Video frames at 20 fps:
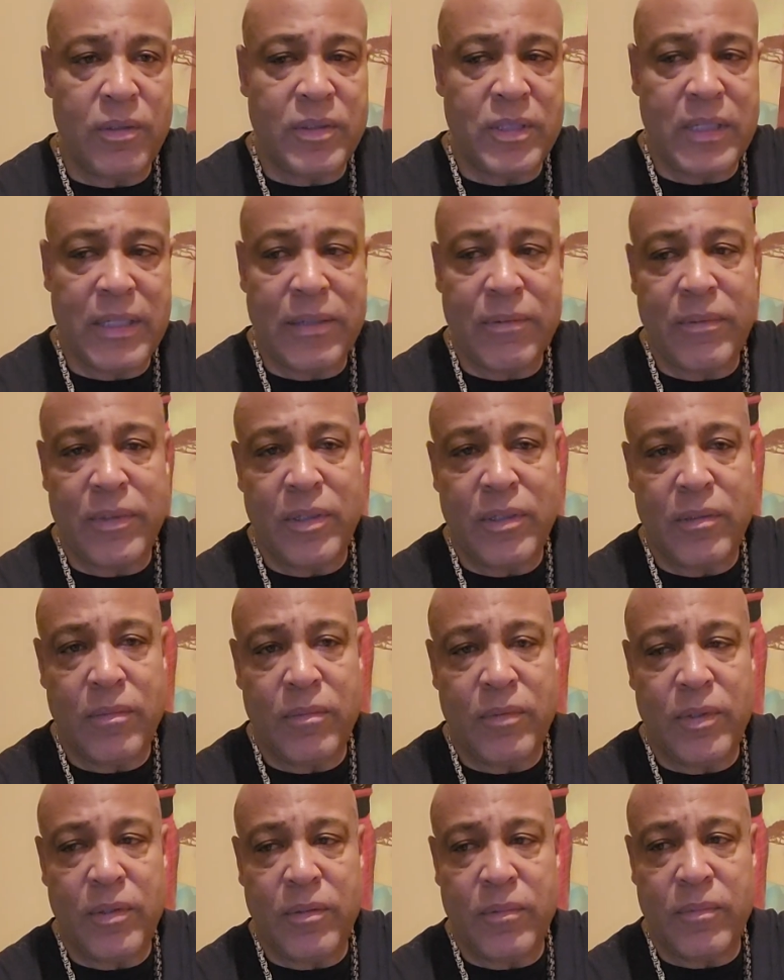It's like
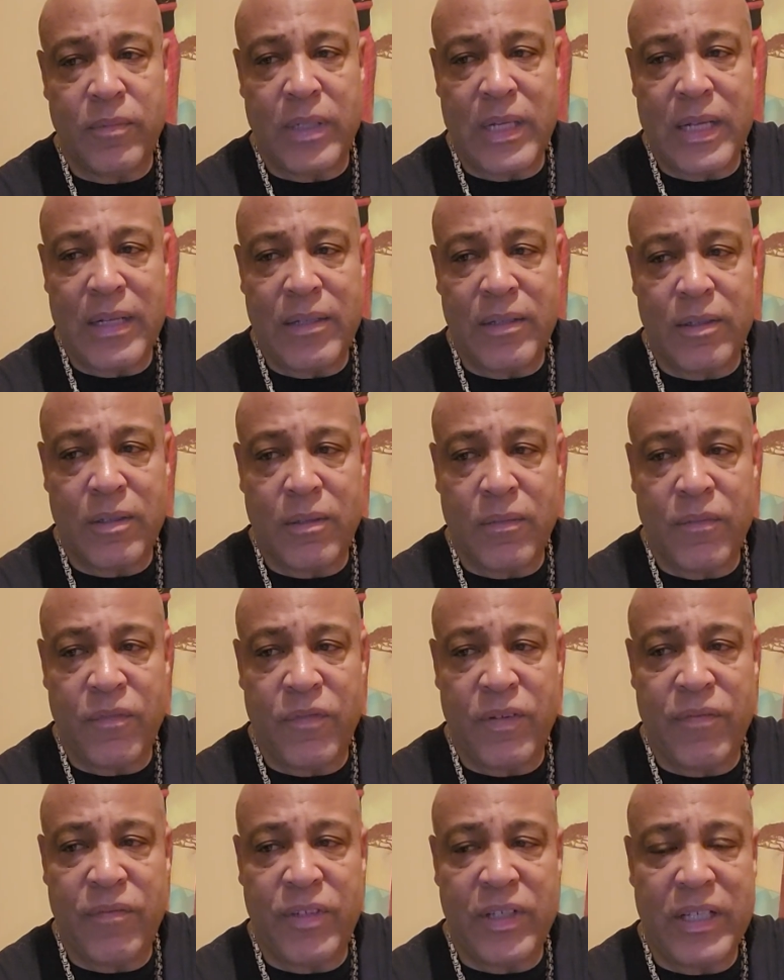when I turned
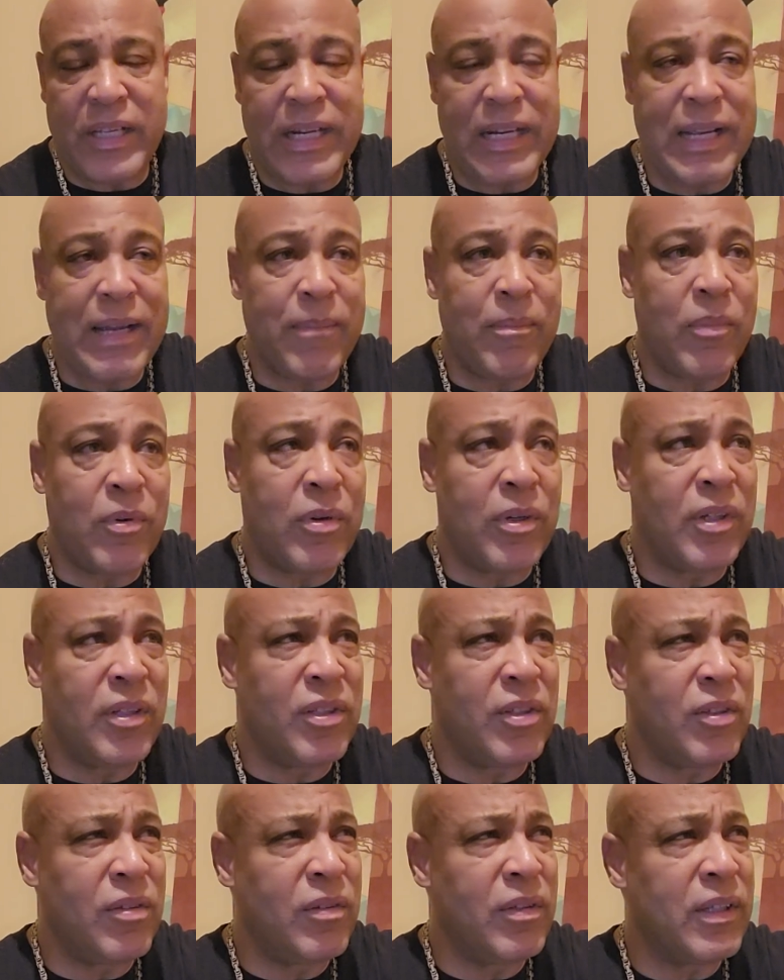50, I got more
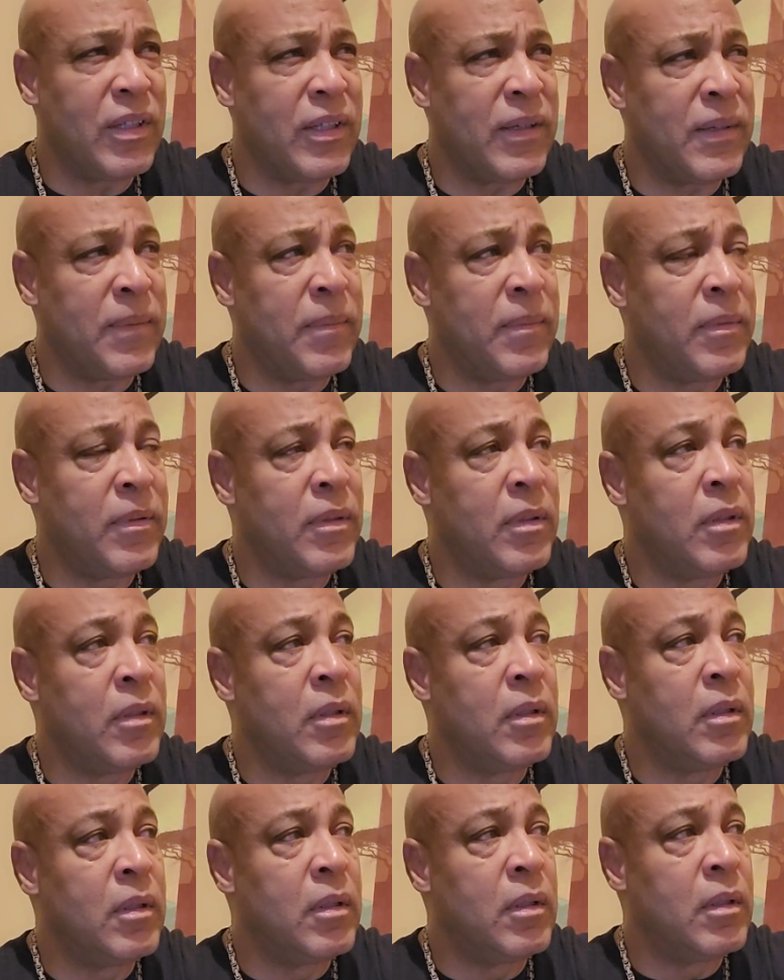into
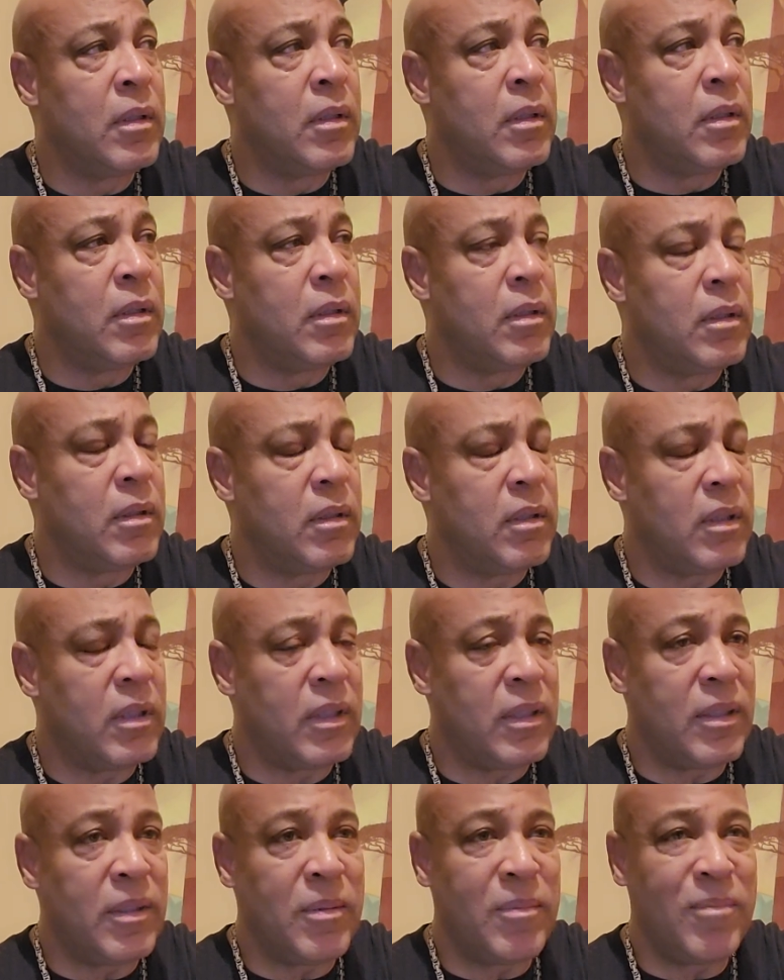the